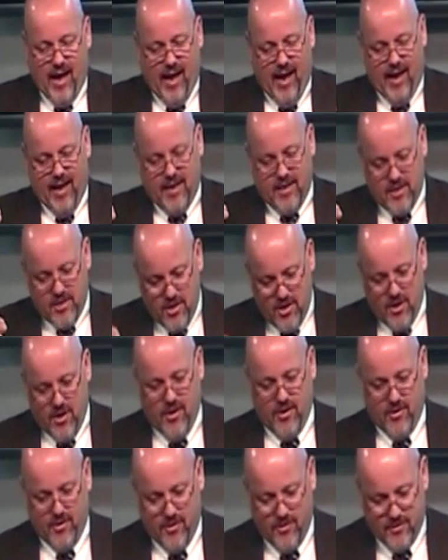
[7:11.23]
And
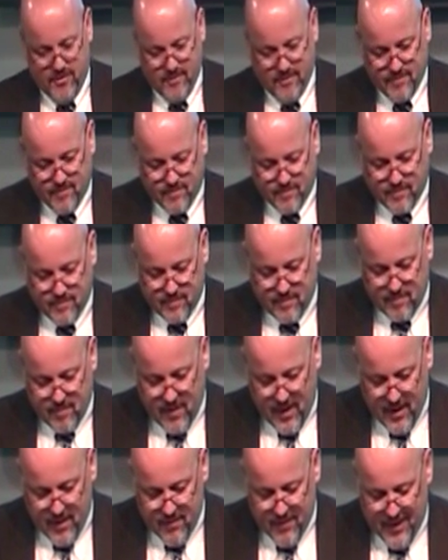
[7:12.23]
you,
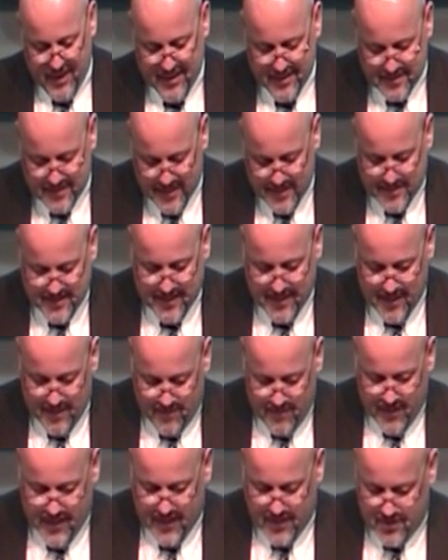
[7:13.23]
that is each
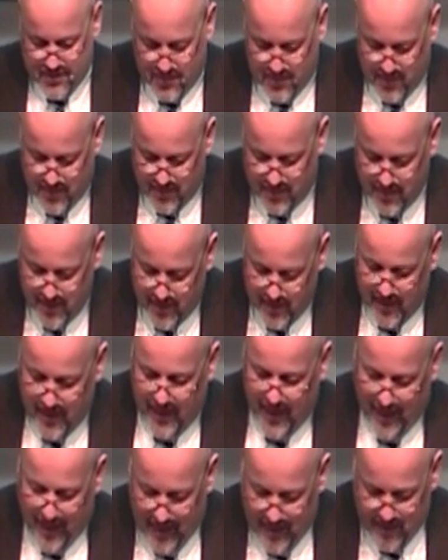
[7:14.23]
individual,
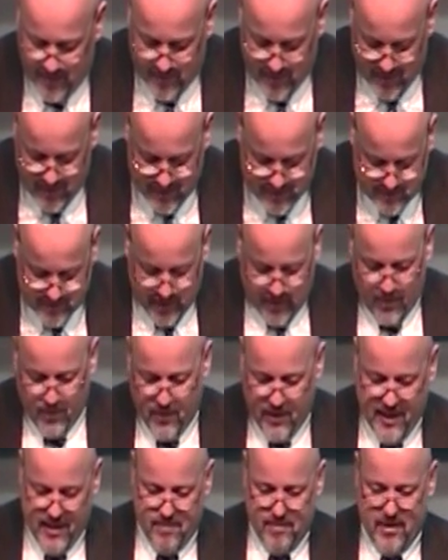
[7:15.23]
hath he, it's
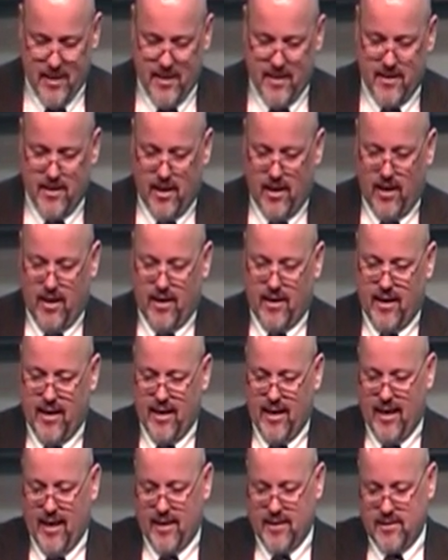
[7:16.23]
already been done.
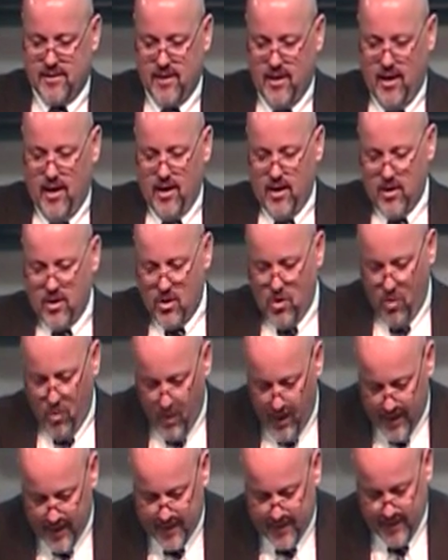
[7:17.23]
He has
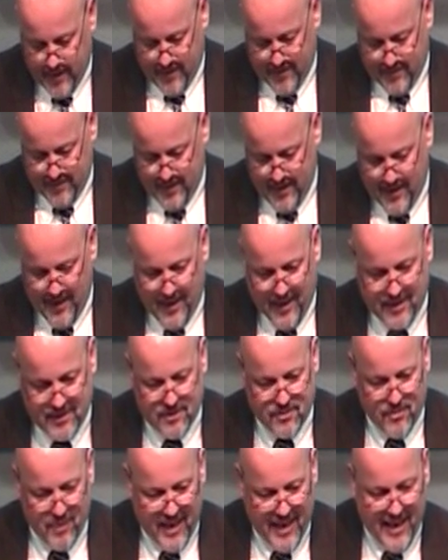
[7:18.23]
quickened. He
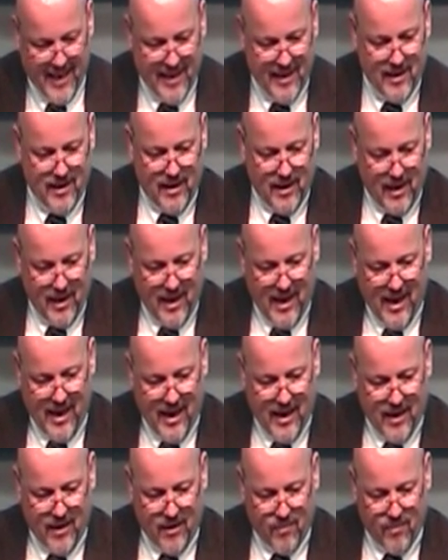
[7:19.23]
has made
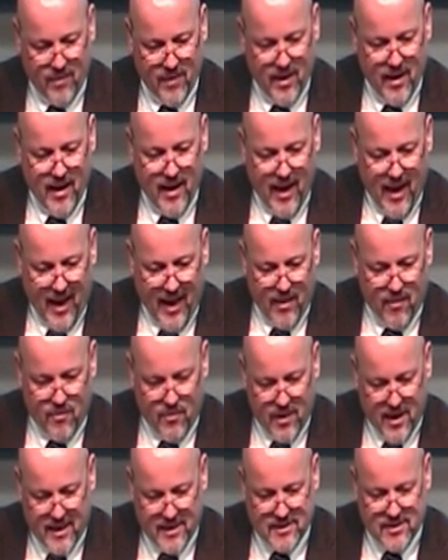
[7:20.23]
alive. A
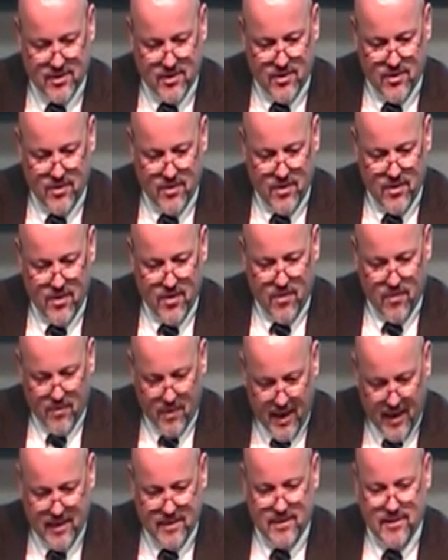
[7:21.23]

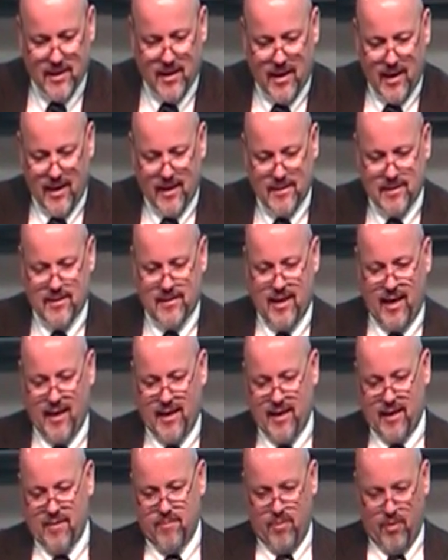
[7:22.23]
resurrection has
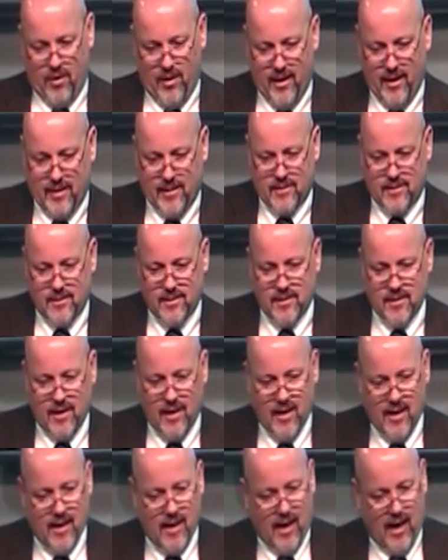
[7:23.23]
taken place.
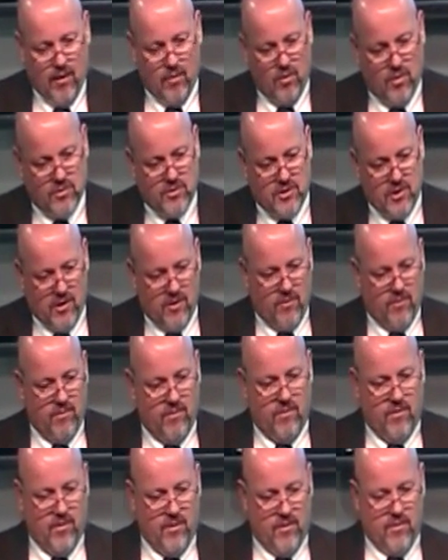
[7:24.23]
I want you to
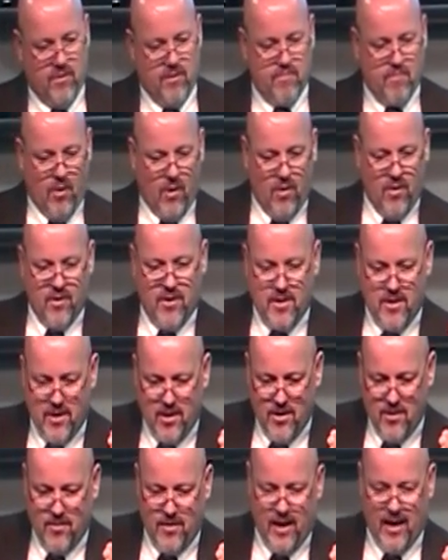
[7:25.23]
report to
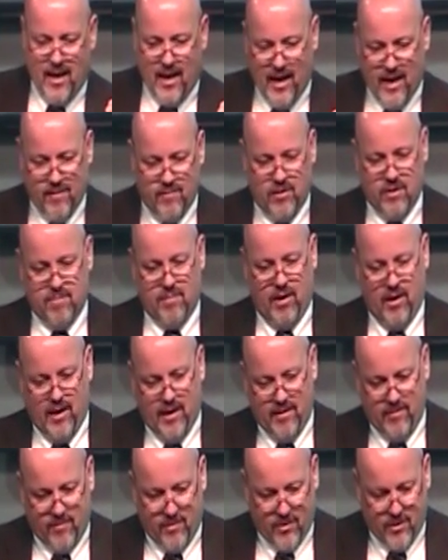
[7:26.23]
you that every
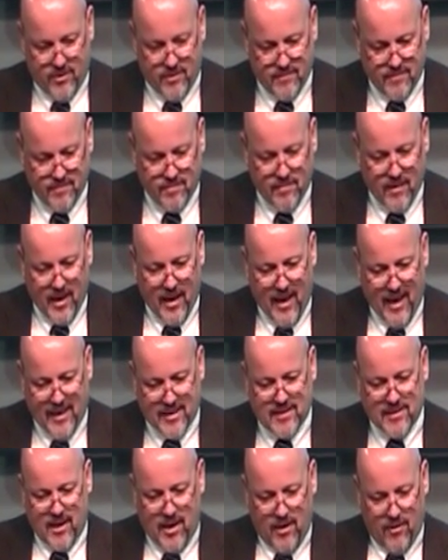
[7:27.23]
believer
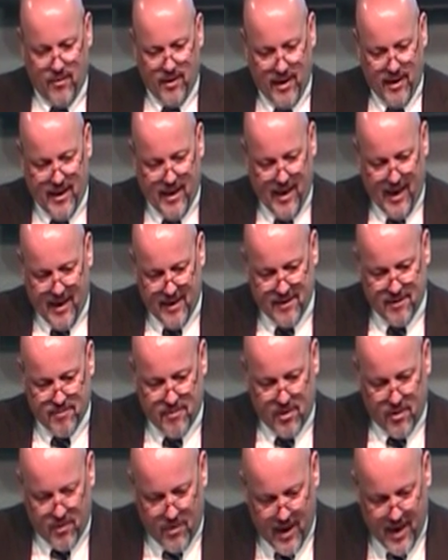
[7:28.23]
has already had the
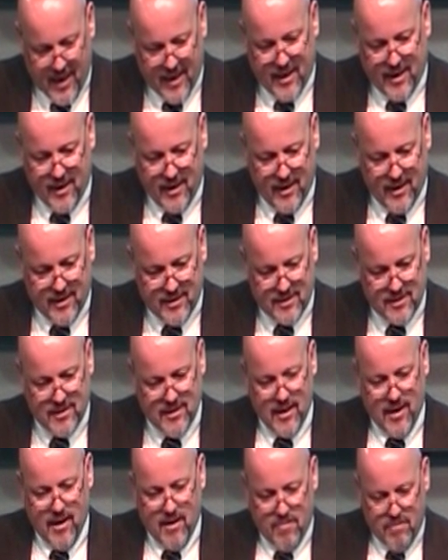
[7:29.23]
miraculous
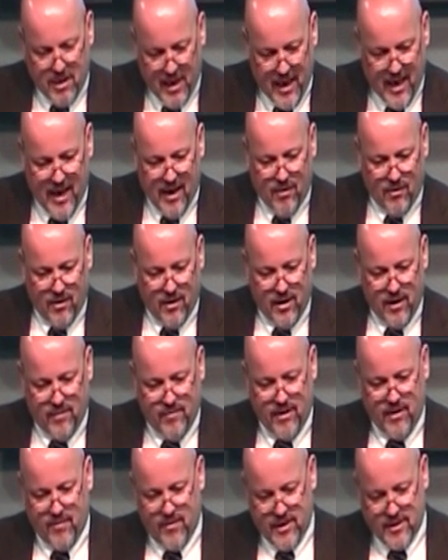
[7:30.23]
power
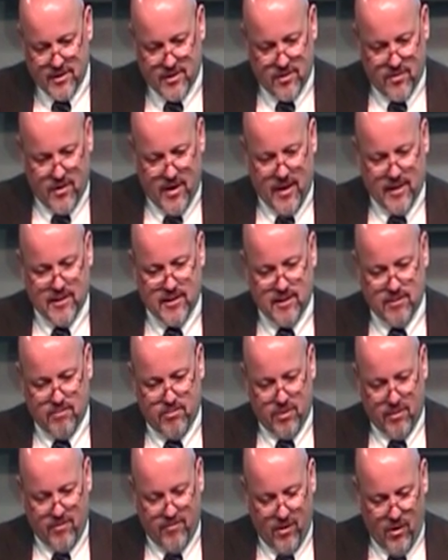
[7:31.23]
of a resurrection
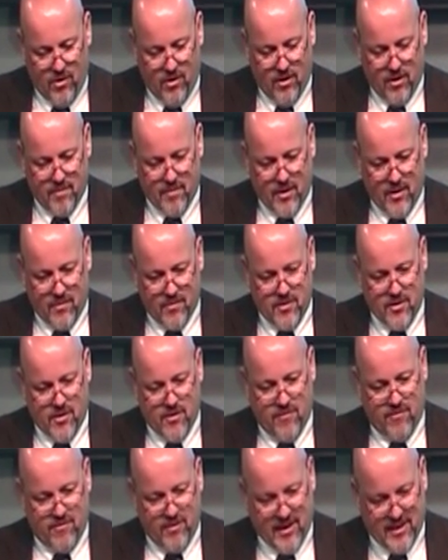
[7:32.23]
performed on
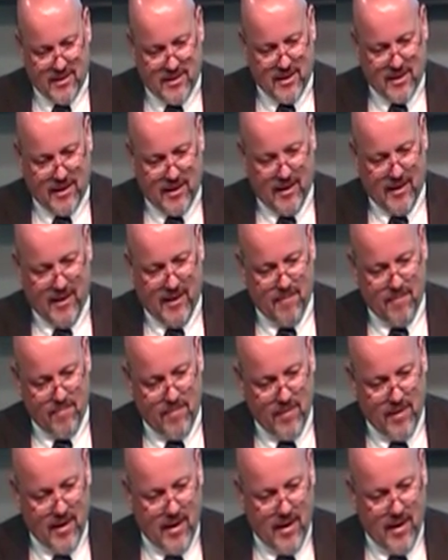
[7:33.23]
you physically,